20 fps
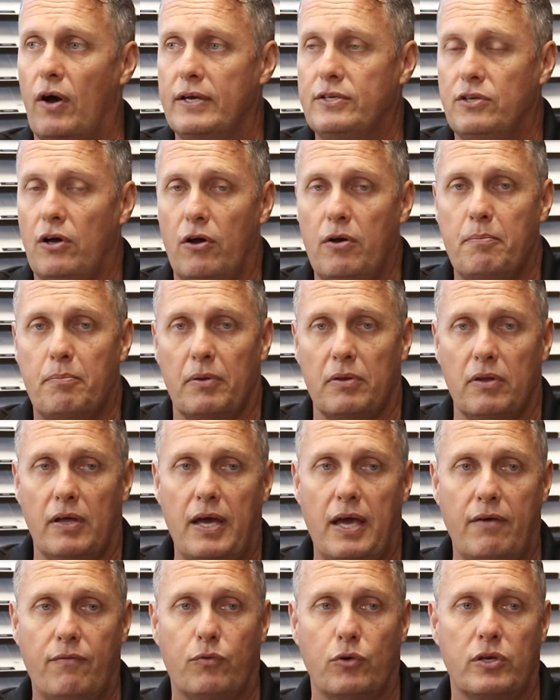I don't
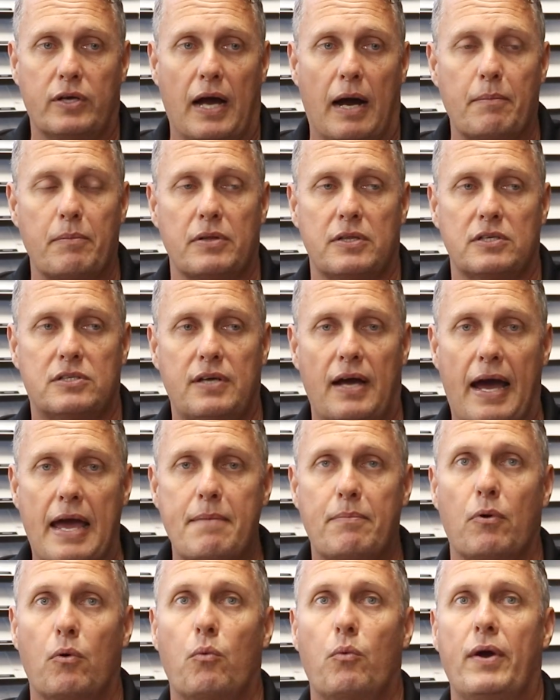believe, would come to the
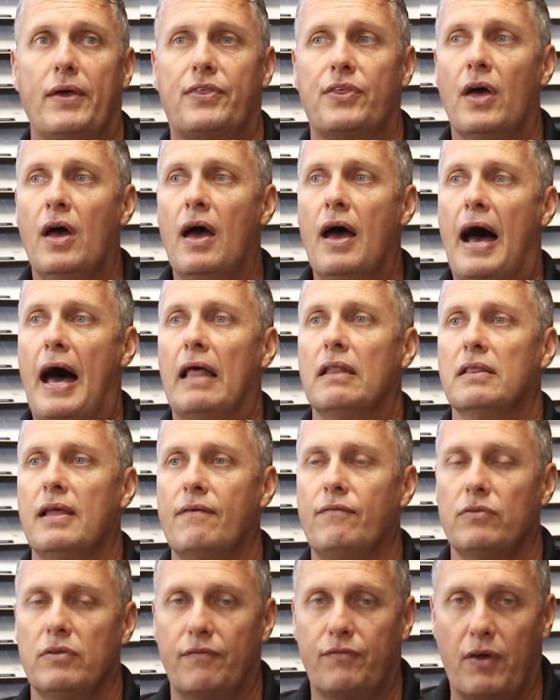table with a
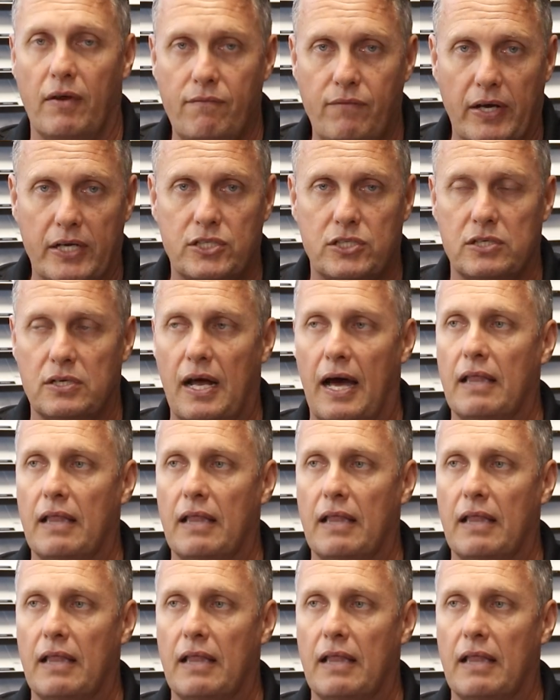level of conviction,